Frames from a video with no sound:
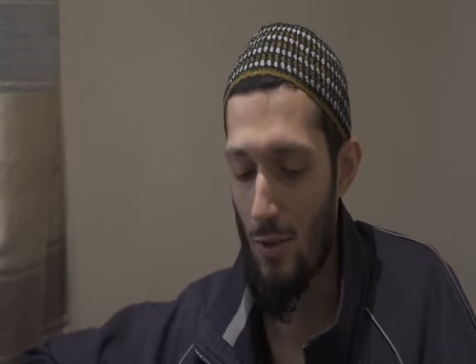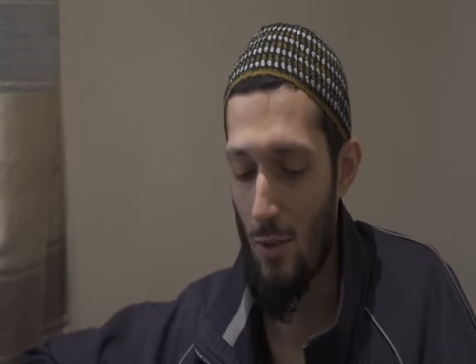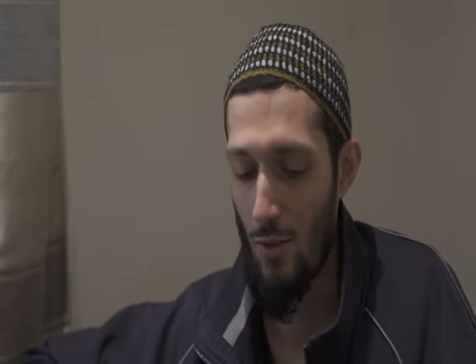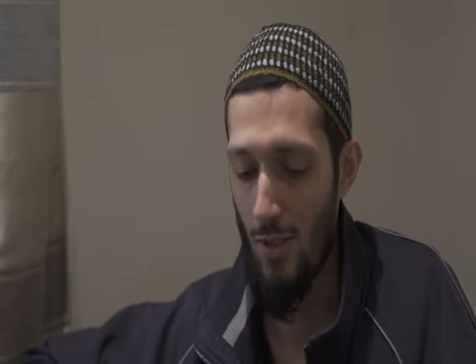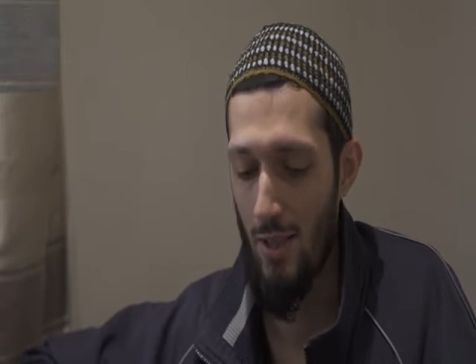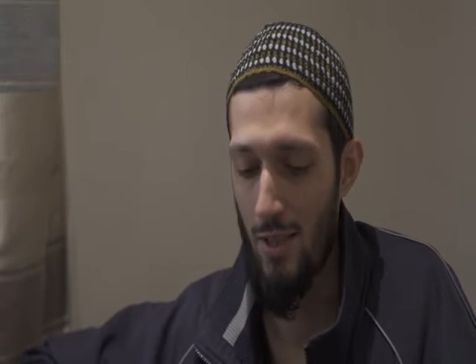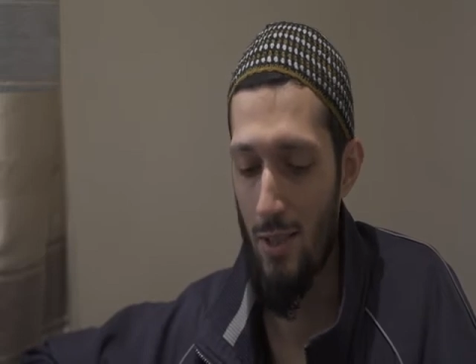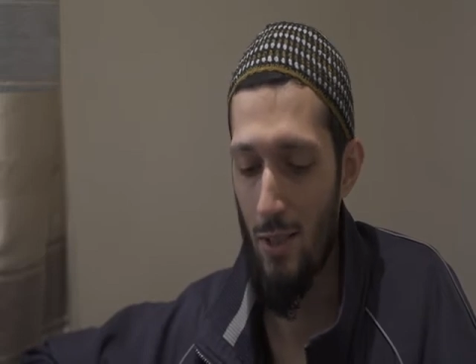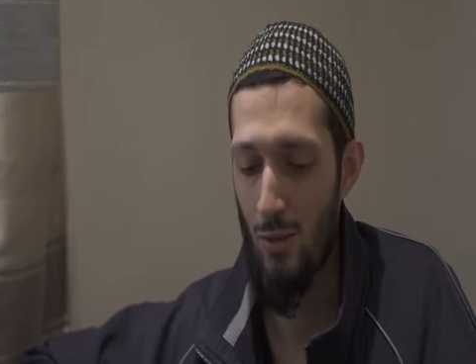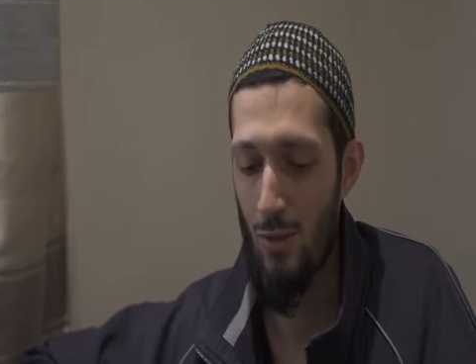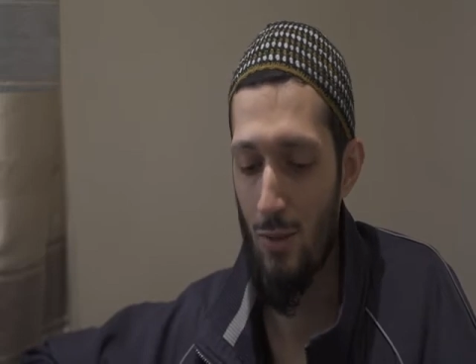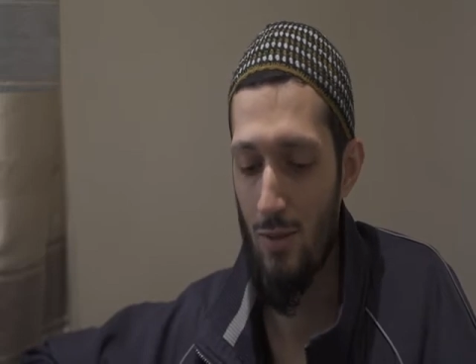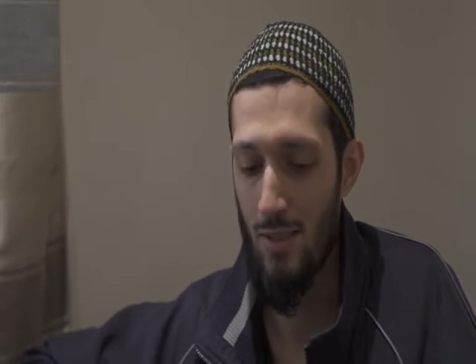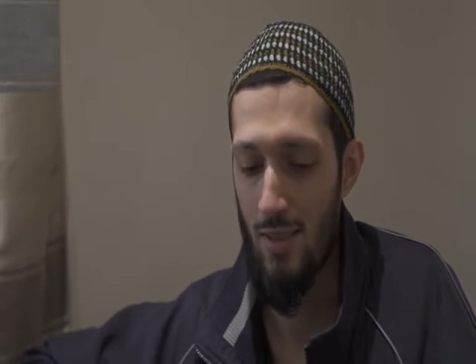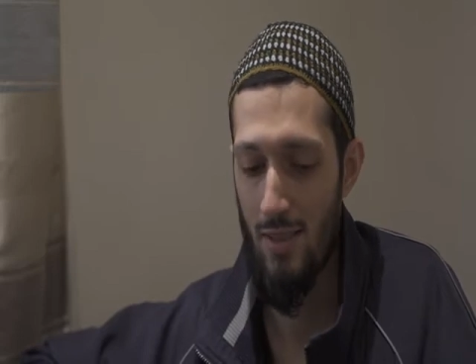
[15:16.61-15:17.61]
All I
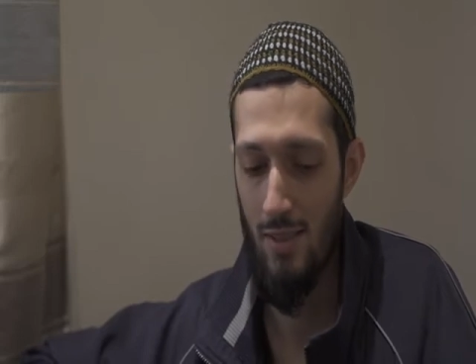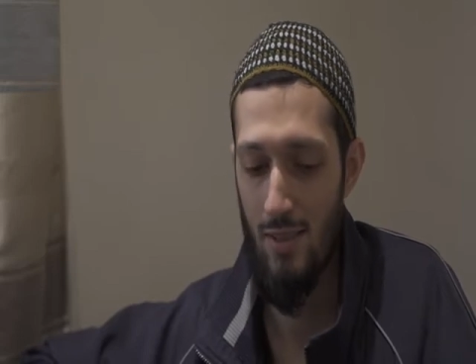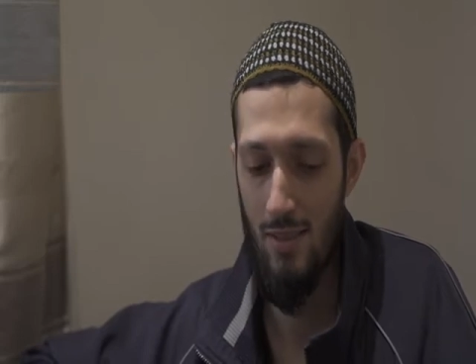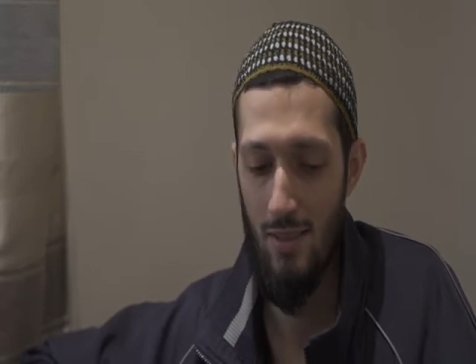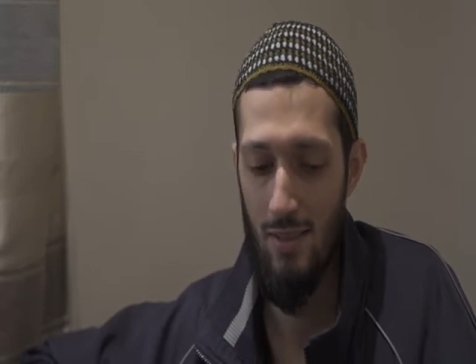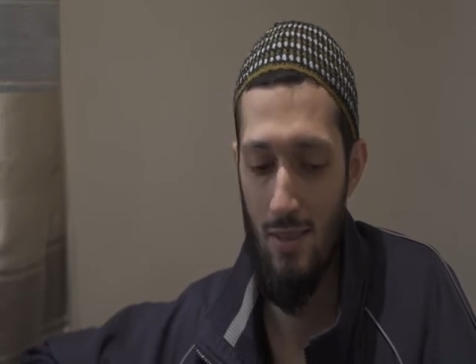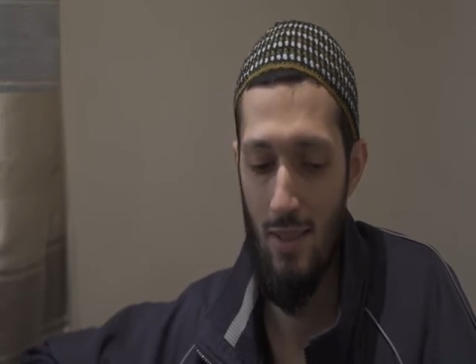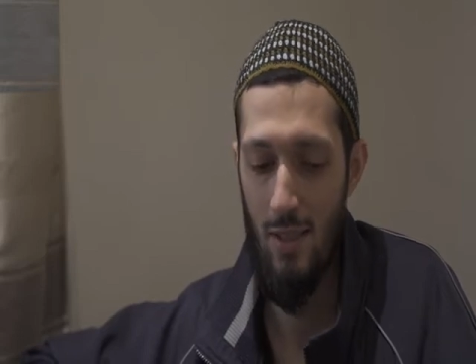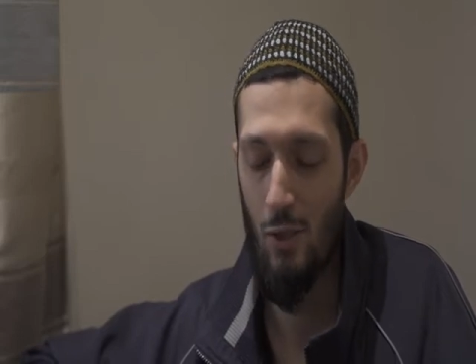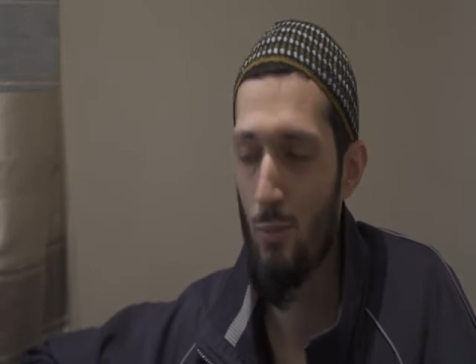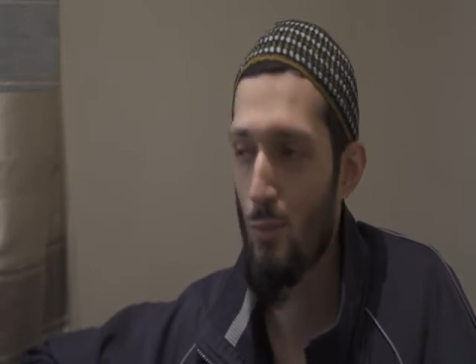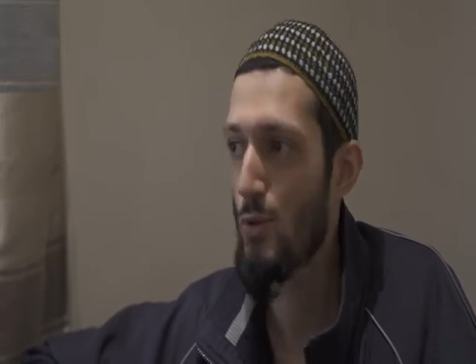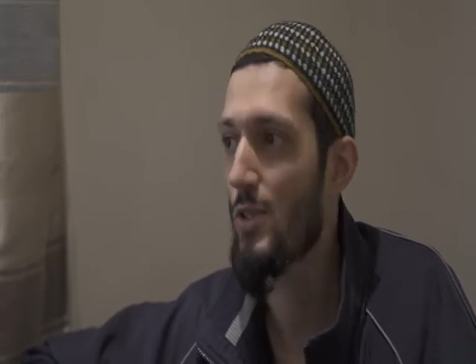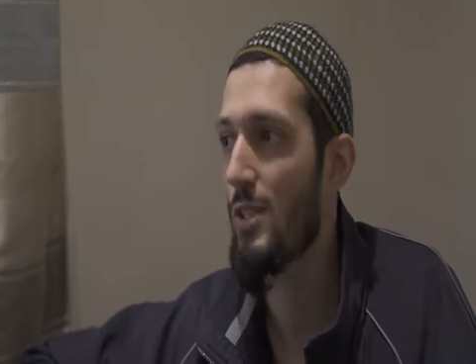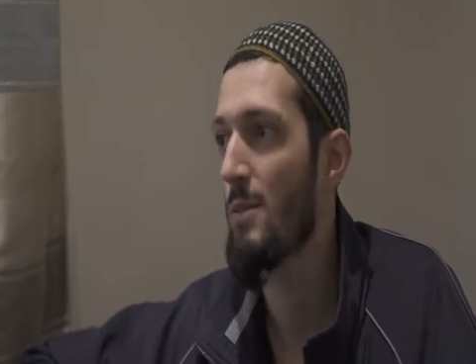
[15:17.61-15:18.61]
knew is I knew
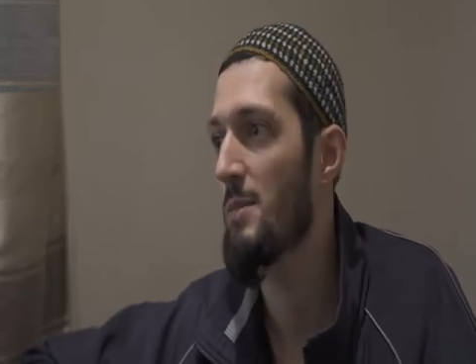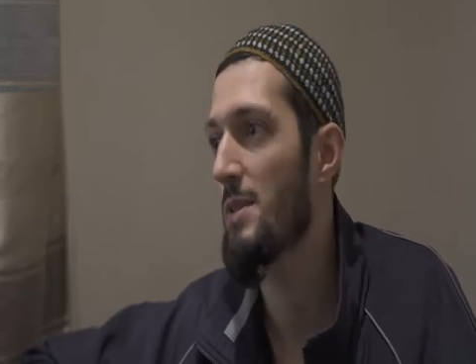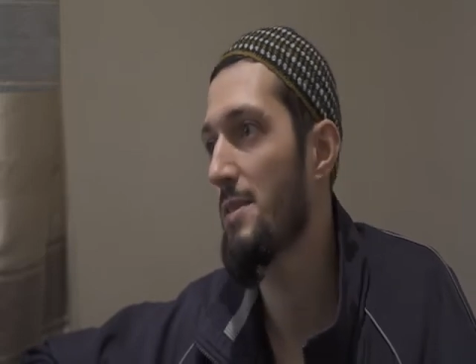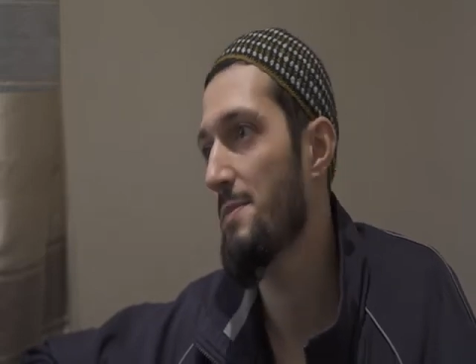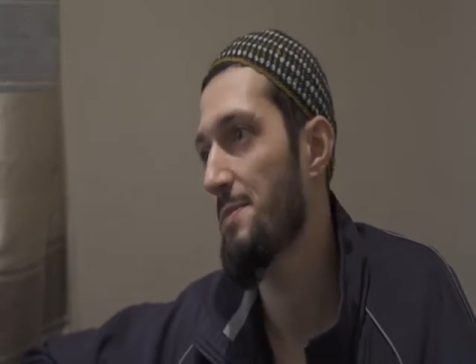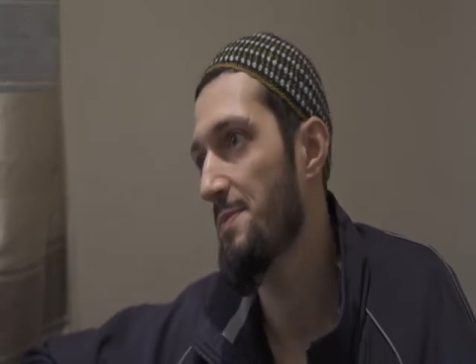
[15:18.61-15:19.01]
Muslims.